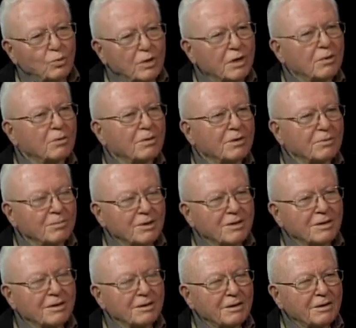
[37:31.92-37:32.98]
where were
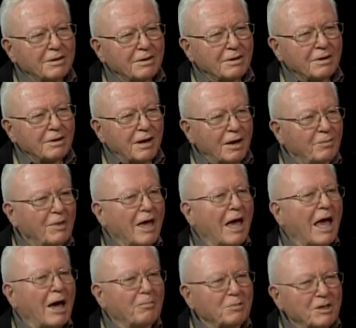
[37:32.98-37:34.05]
I'm the
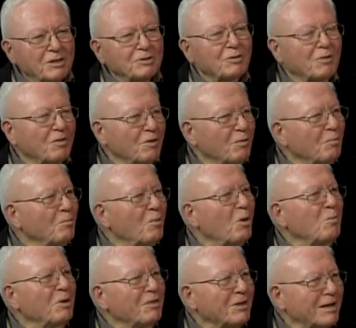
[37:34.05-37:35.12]
happiest at the
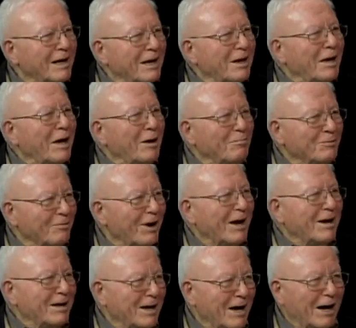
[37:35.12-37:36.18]
moment that I am right yes.
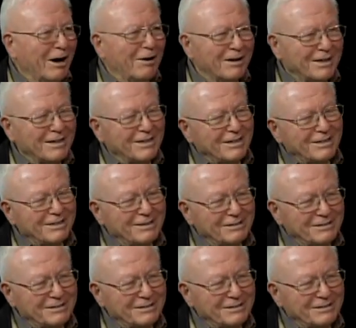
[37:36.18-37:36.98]
now. Yes. You know? You're